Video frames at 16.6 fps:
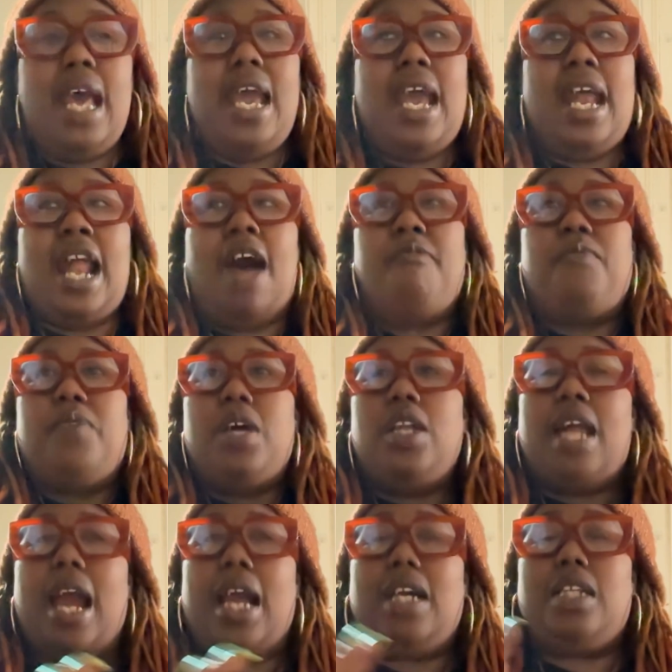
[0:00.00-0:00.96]
And I feel
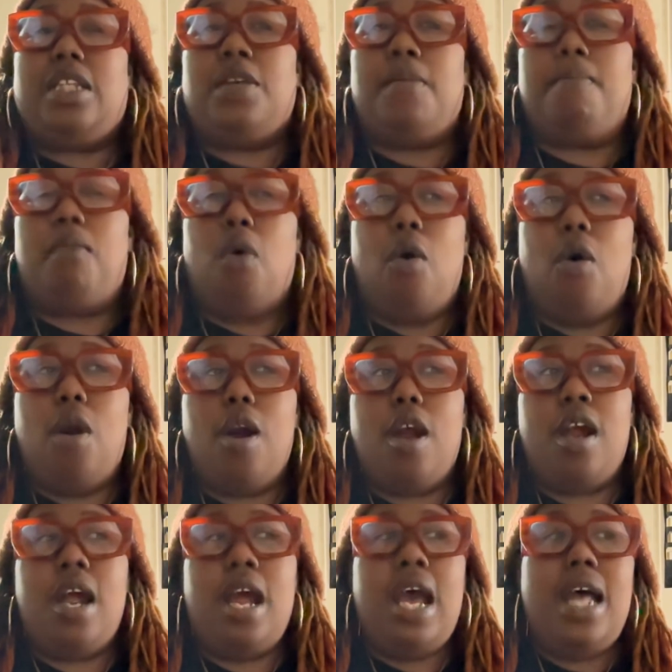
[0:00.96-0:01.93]
like the
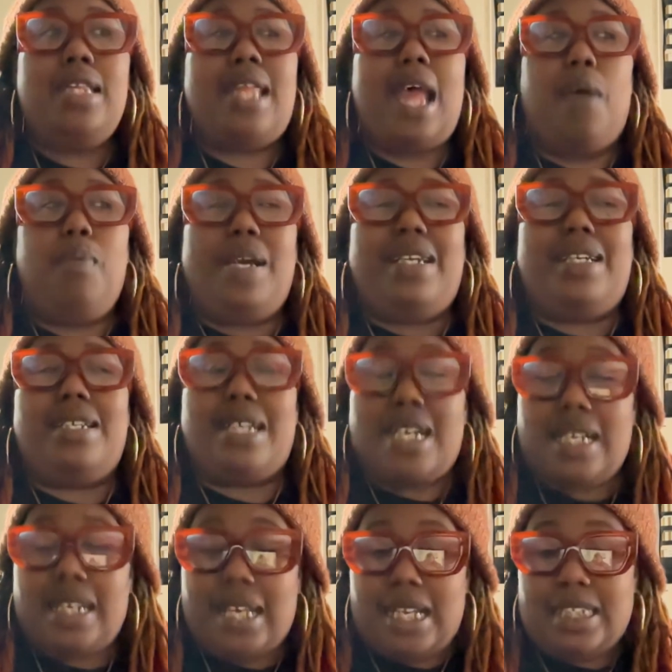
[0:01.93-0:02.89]
more that we
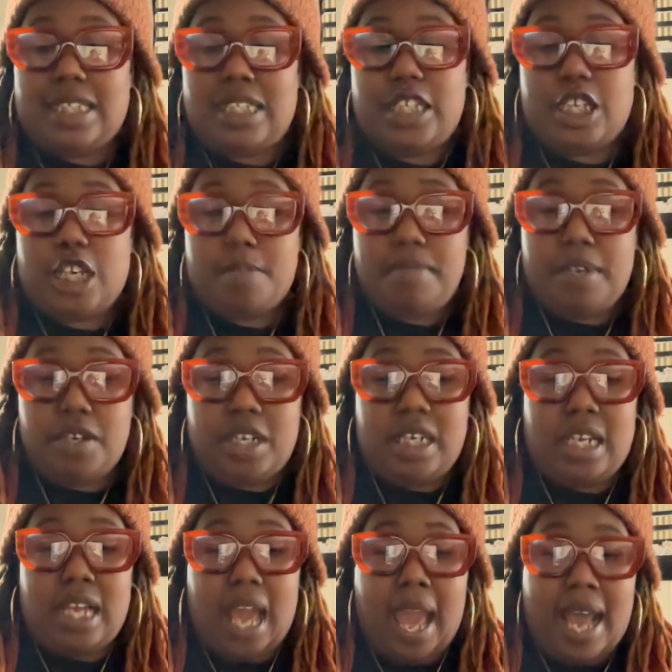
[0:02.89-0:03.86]
lean into the
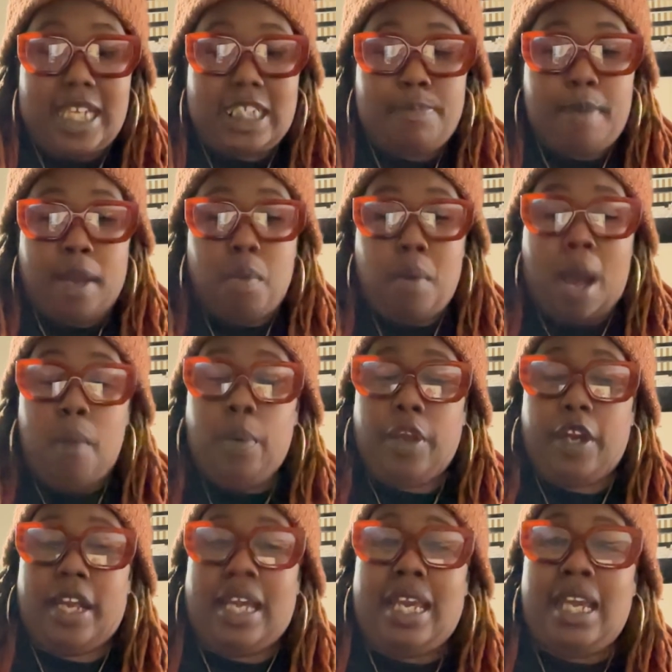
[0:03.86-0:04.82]
community aspect while
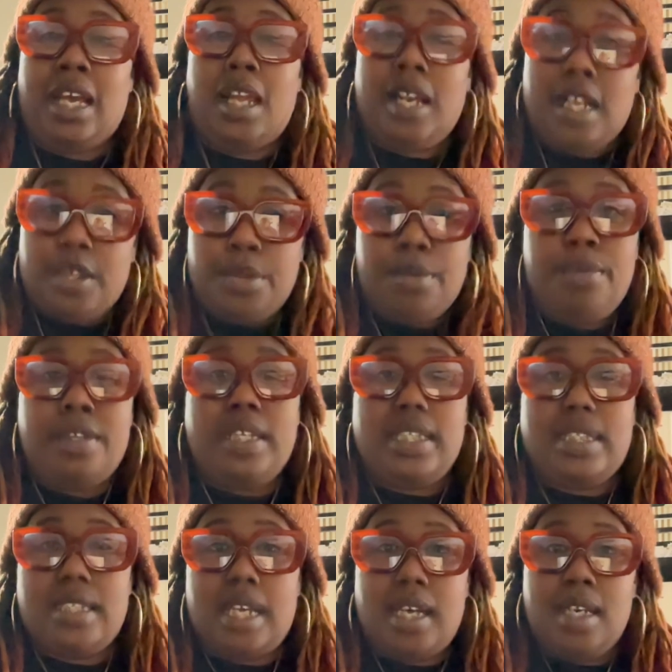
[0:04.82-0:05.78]
we're healing through
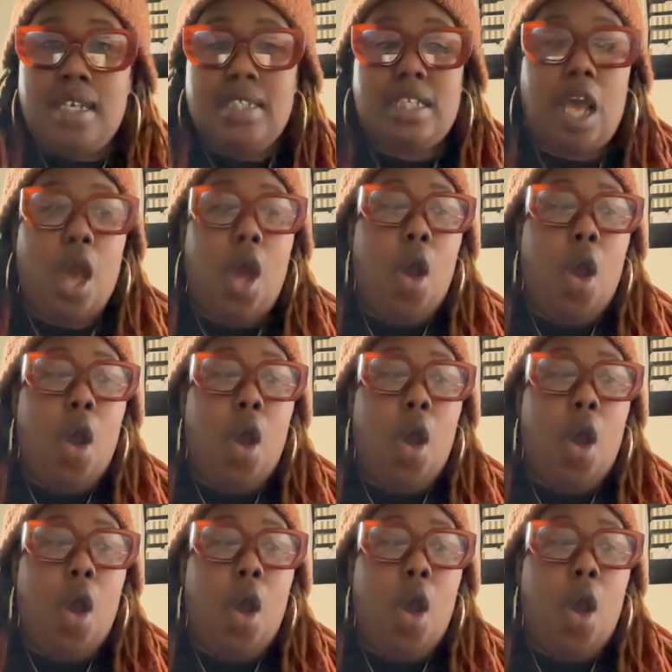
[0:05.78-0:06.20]
these things,